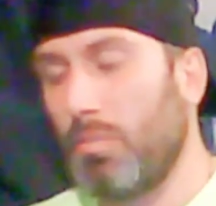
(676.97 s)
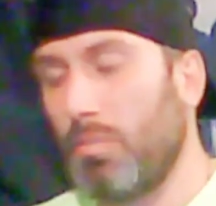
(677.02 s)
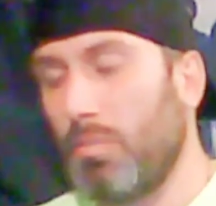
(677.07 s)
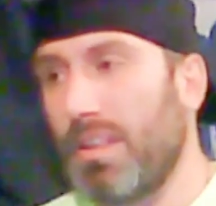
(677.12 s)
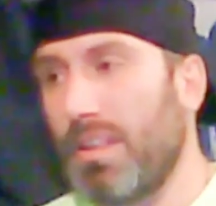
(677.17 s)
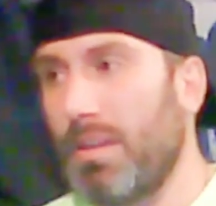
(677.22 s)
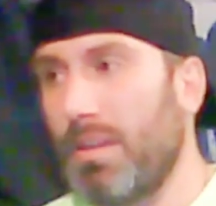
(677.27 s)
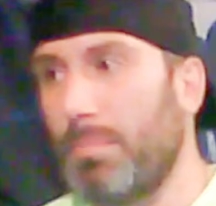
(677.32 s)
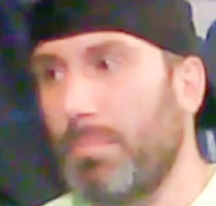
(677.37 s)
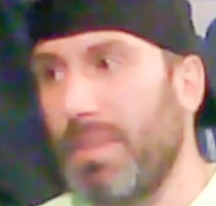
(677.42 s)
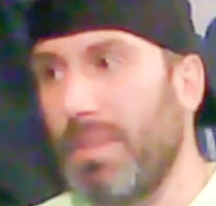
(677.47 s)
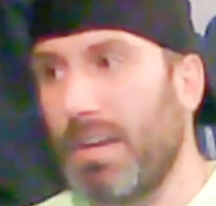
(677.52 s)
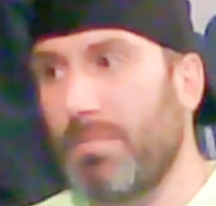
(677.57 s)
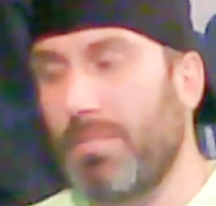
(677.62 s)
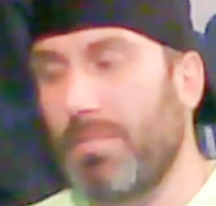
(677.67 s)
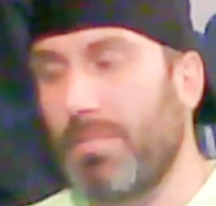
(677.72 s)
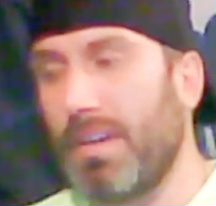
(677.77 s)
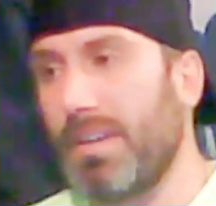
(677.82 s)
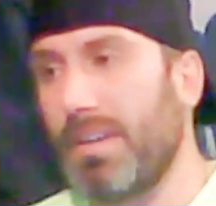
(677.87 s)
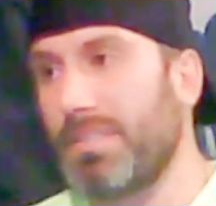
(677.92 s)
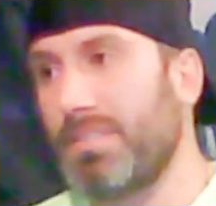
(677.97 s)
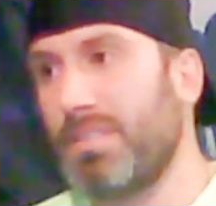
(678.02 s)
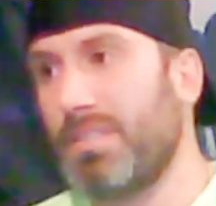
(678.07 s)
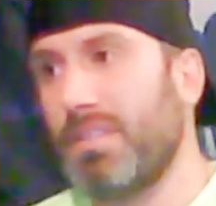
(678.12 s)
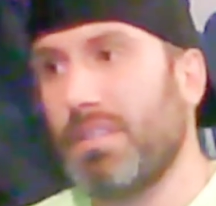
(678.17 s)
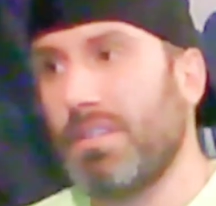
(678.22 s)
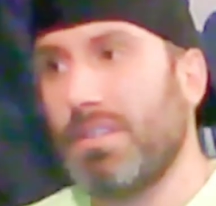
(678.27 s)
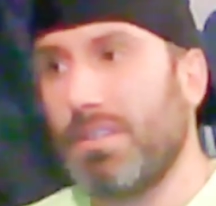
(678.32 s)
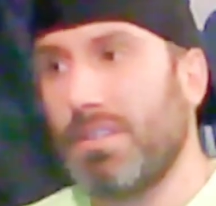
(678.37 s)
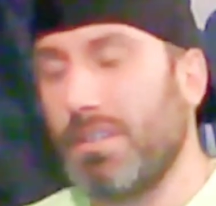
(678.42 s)
way that it manifests,
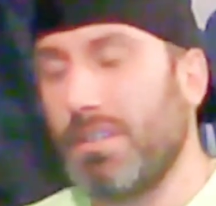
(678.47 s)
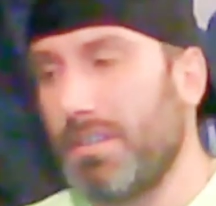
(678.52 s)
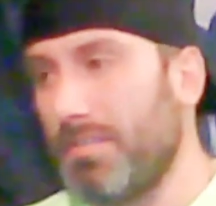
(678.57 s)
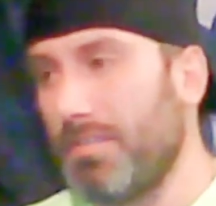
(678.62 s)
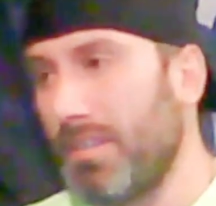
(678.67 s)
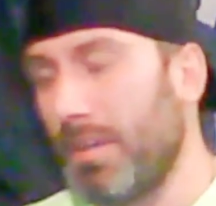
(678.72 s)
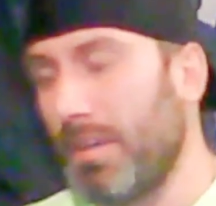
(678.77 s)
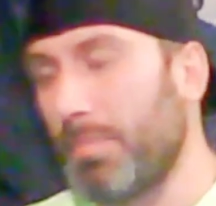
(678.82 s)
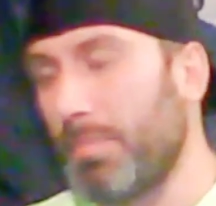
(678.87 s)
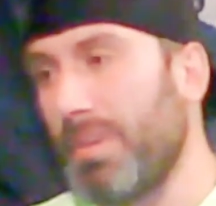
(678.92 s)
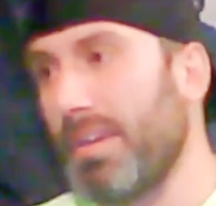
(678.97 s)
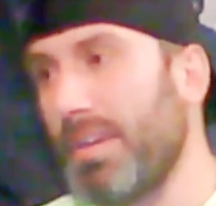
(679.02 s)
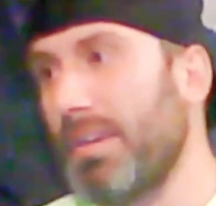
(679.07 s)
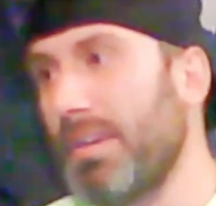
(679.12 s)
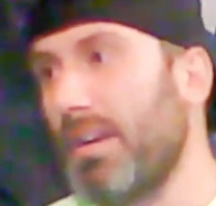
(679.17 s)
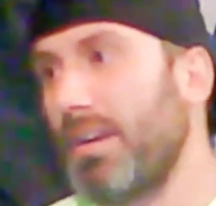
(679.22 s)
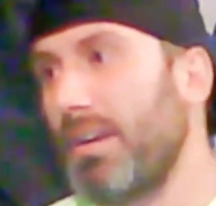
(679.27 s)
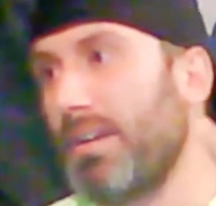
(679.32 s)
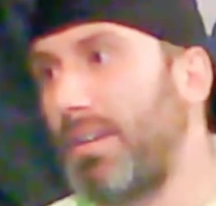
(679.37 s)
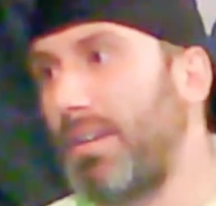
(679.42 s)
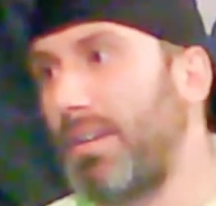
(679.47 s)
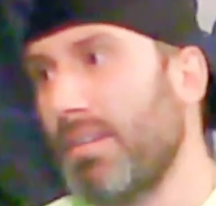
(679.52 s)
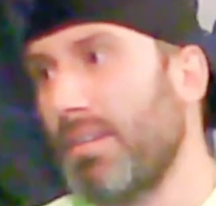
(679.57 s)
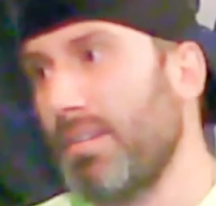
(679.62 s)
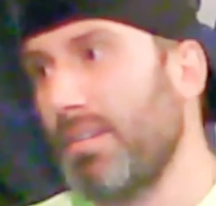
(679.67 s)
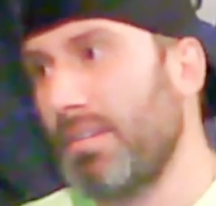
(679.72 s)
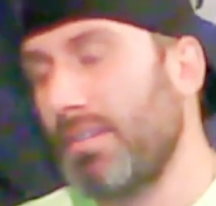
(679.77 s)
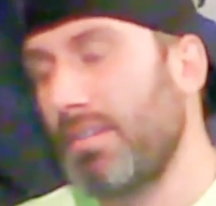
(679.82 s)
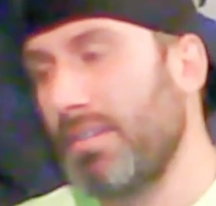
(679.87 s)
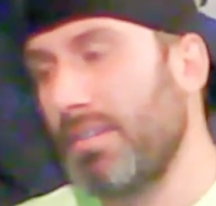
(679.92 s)
you've got peacocking,
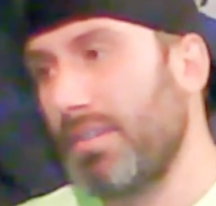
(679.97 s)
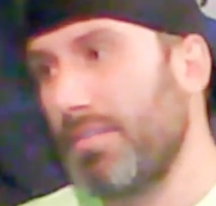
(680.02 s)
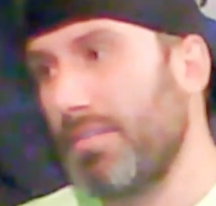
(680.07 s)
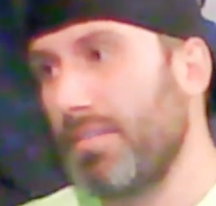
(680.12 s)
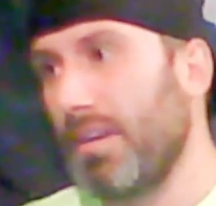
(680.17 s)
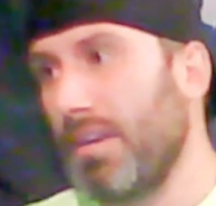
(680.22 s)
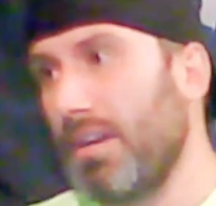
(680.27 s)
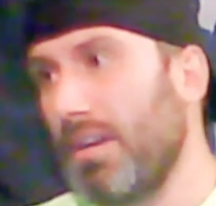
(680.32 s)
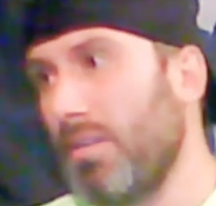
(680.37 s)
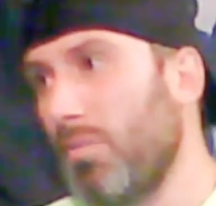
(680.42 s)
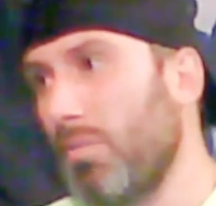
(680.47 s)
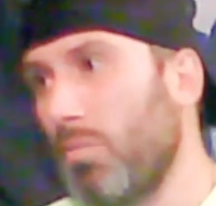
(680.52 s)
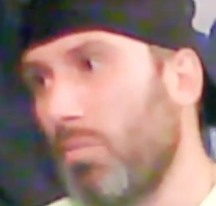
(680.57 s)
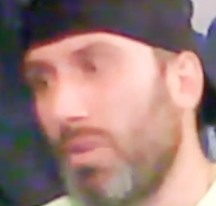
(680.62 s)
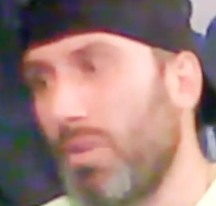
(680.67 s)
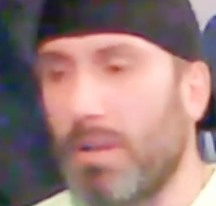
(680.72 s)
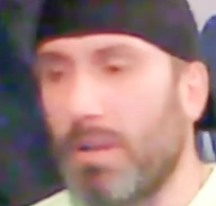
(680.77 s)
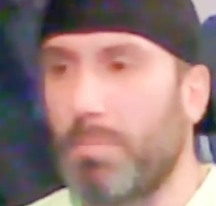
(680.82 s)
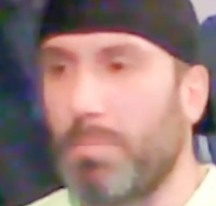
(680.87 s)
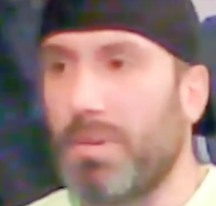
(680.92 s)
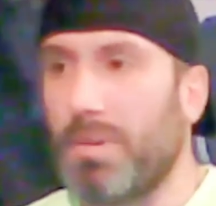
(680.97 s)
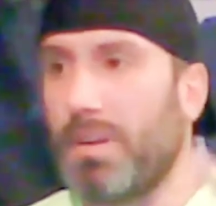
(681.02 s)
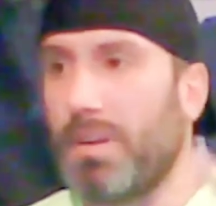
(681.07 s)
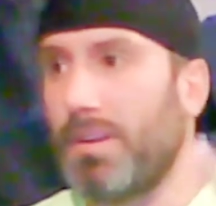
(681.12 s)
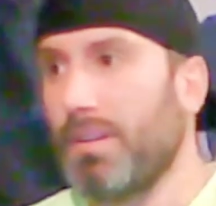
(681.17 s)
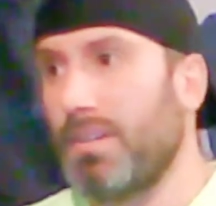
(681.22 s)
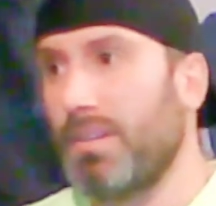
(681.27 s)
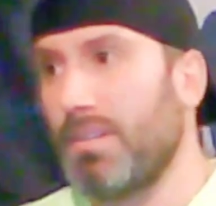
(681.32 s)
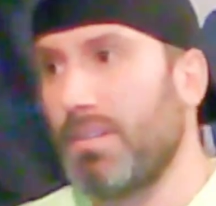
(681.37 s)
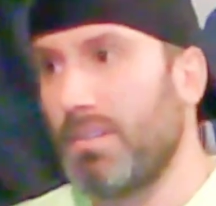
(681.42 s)
you've got
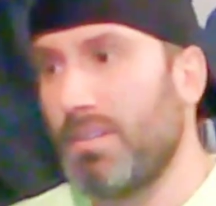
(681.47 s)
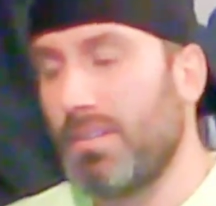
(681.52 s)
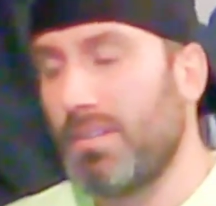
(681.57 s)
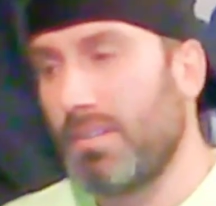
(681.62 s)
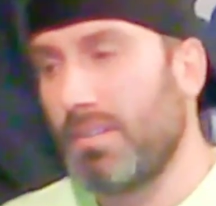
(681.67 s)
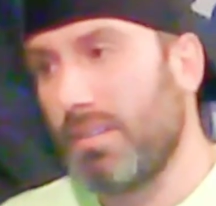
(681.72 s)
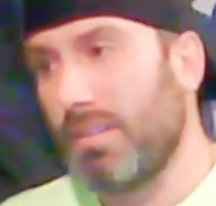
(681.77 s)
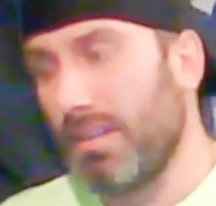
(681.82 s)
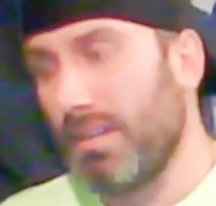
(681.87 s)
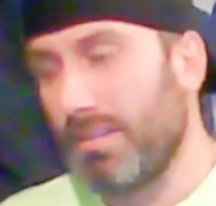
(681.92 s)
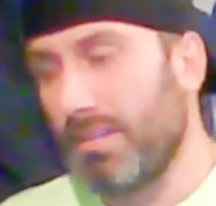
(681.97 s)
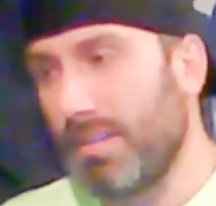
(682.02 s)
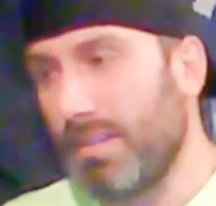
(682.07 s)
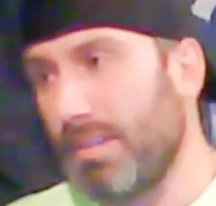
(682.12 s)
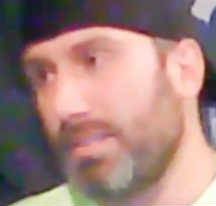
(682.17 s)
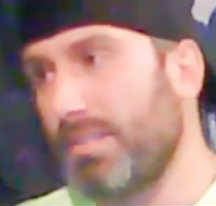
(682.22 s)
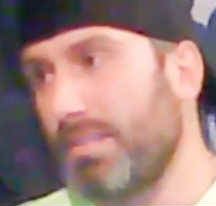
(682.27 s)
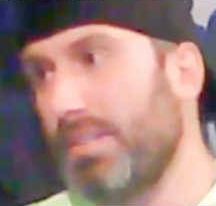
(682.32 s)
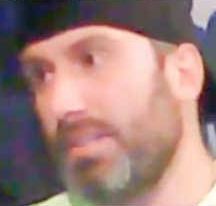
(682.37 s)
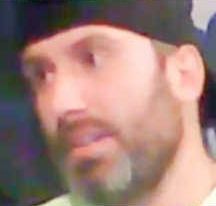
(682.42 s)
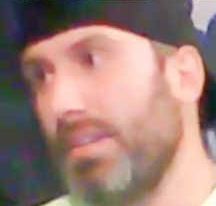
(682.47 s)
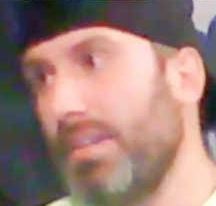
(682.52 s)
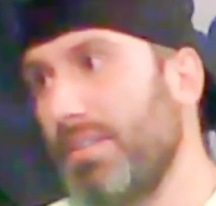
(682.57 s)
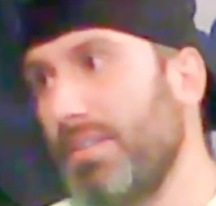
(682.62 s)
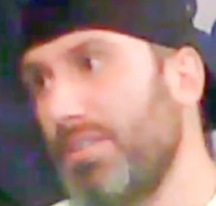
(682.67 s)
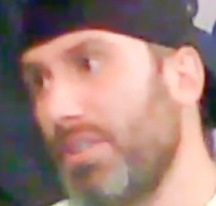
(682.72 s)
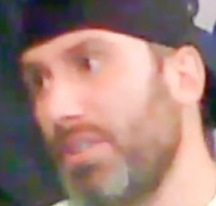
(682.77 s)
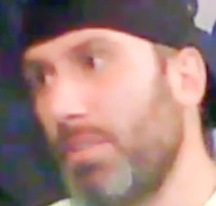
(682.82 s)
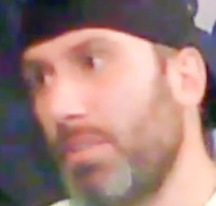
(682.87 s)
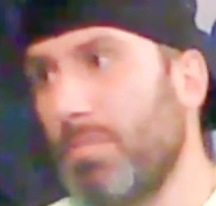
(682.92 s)
one-upping, intensity,
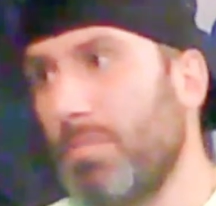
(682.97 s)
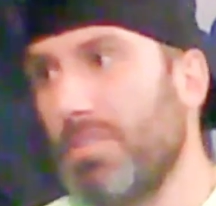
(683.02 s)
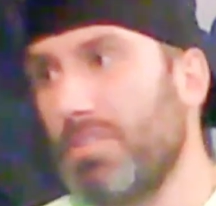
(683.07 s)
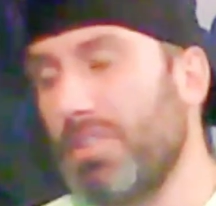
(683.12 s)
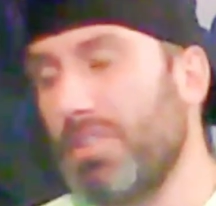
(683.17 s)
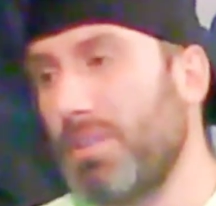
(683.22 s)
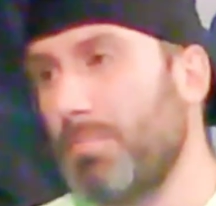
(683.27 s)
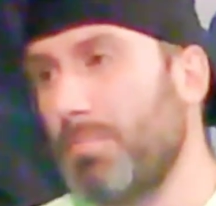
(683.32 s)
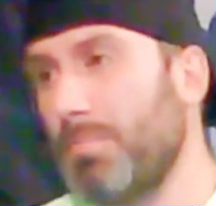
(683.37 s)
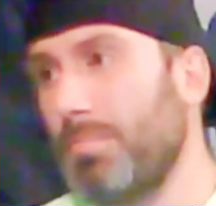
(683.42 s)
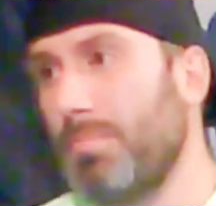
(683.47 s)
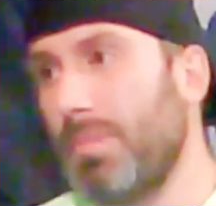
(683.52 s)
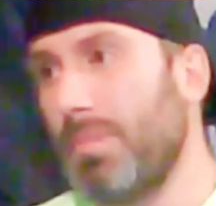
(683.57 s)
showmanship,